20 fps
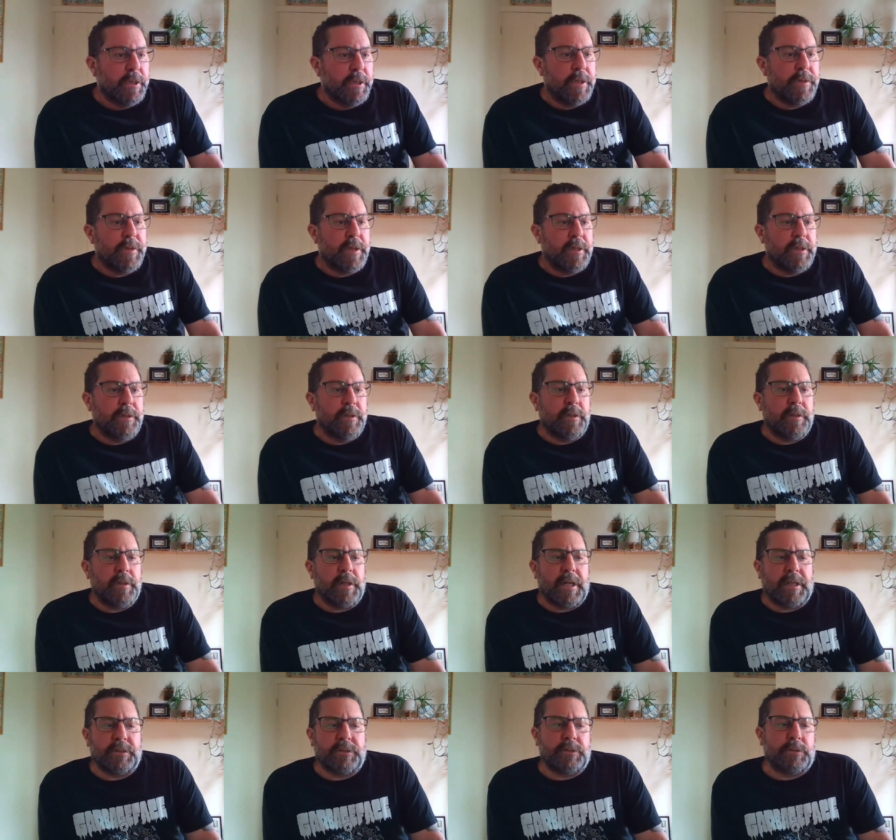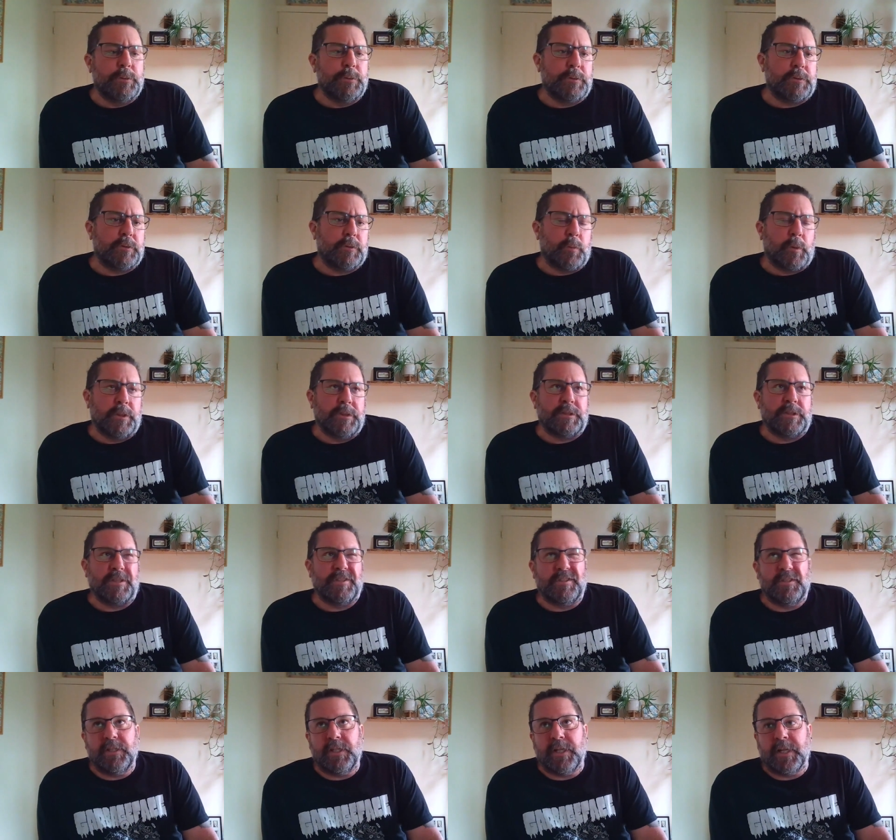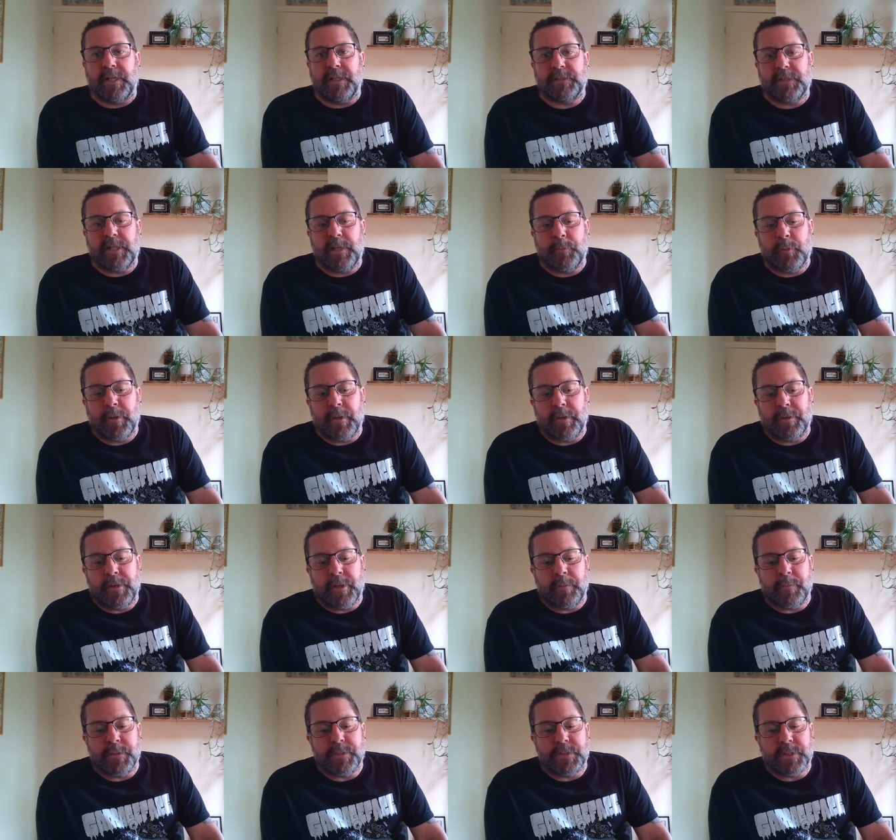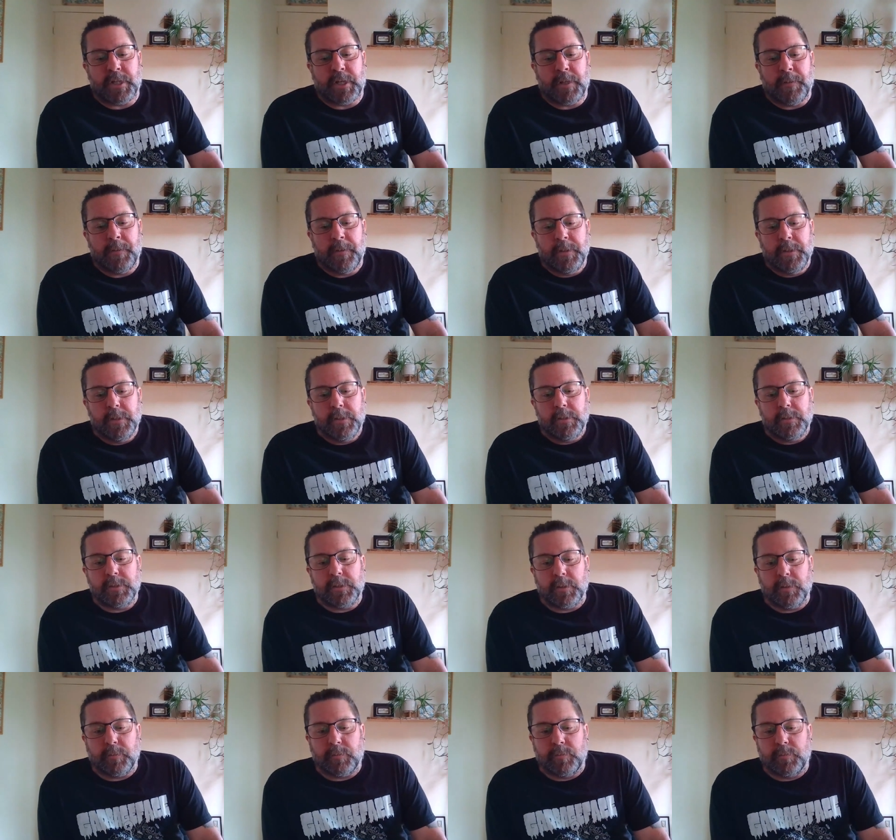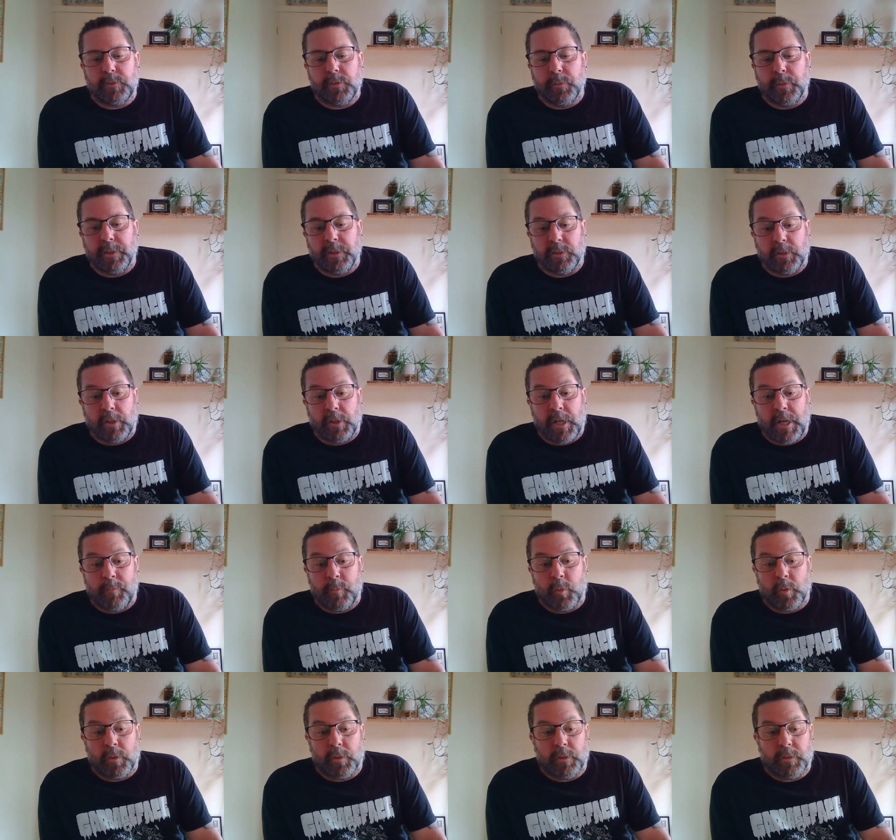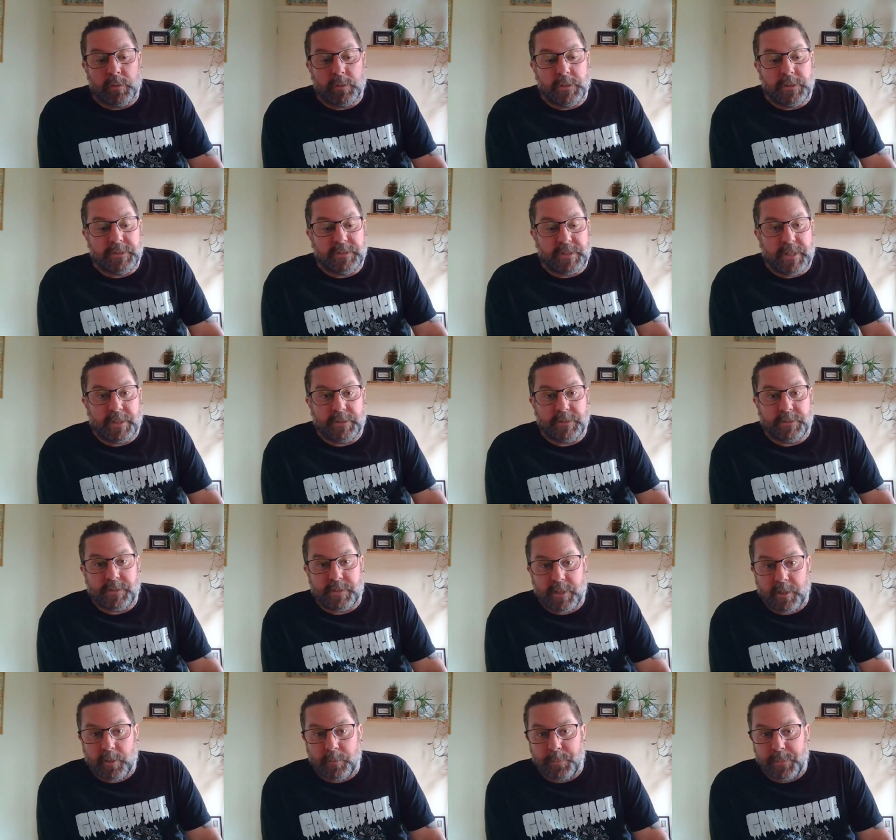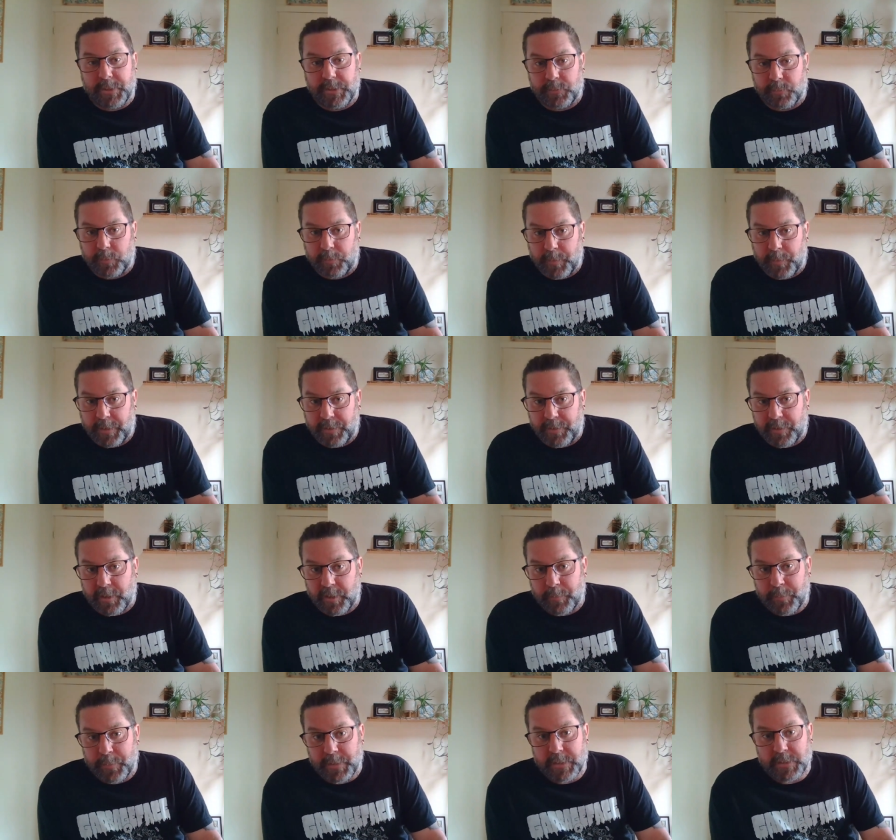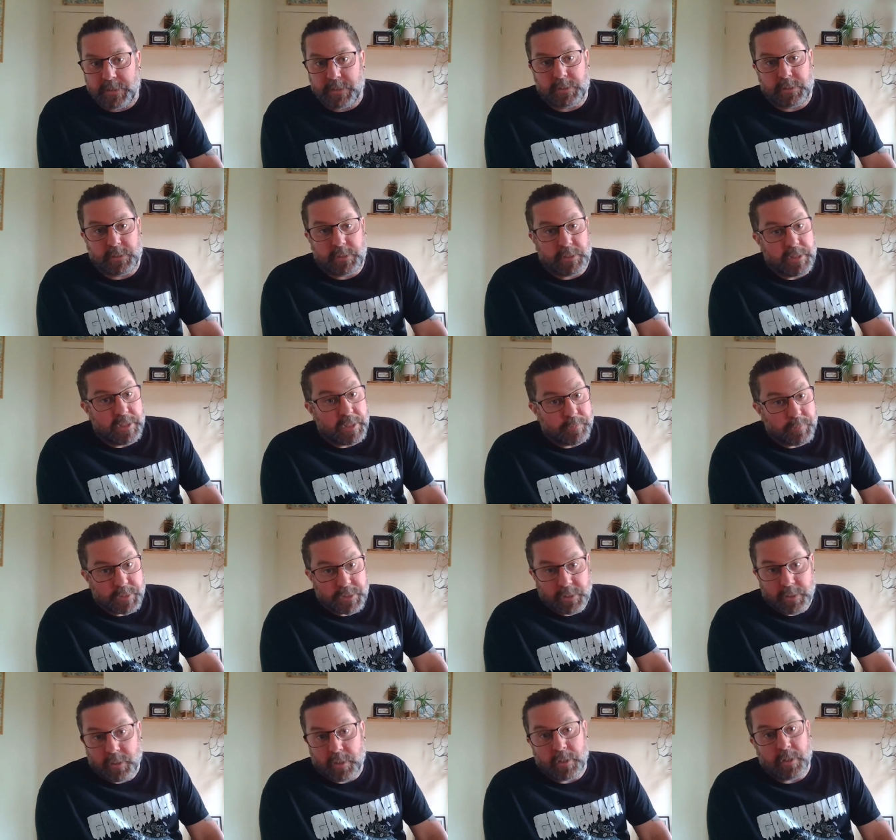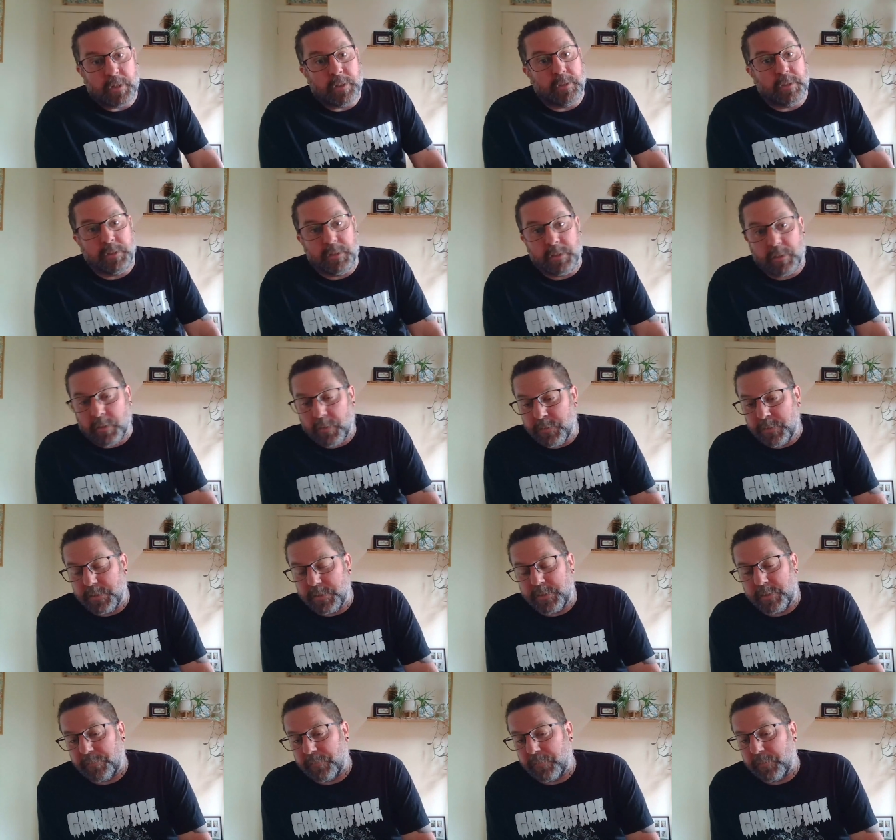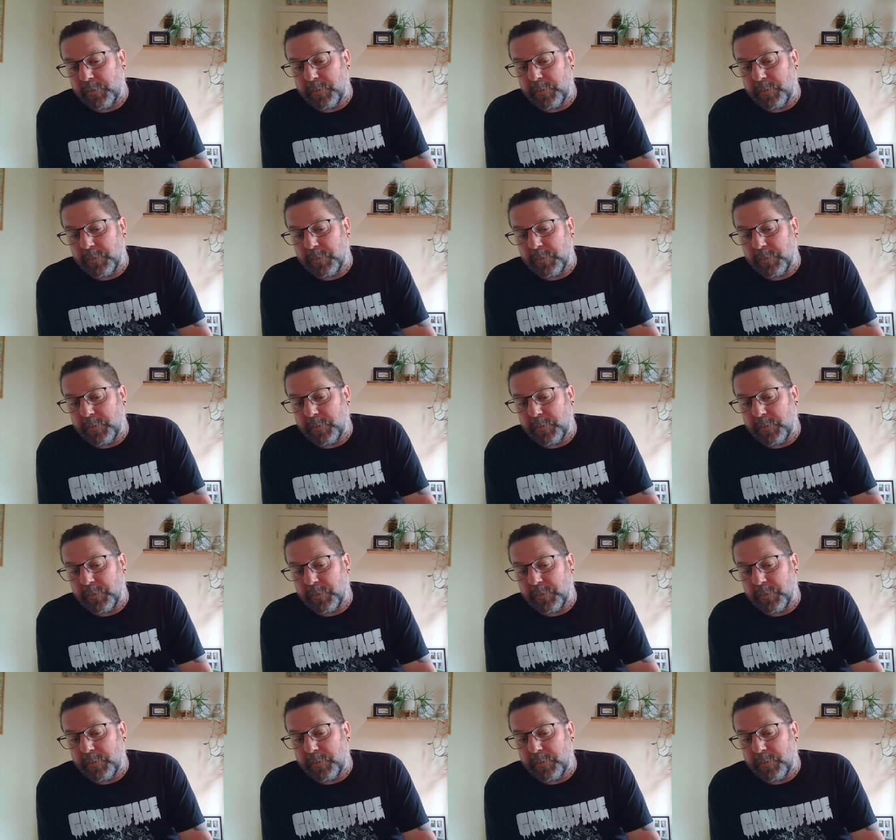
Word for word: And then as to twenty sixteen, I guess, came around, I was uh, doing a lot more intense therapies with my therapists, E M D R and all these different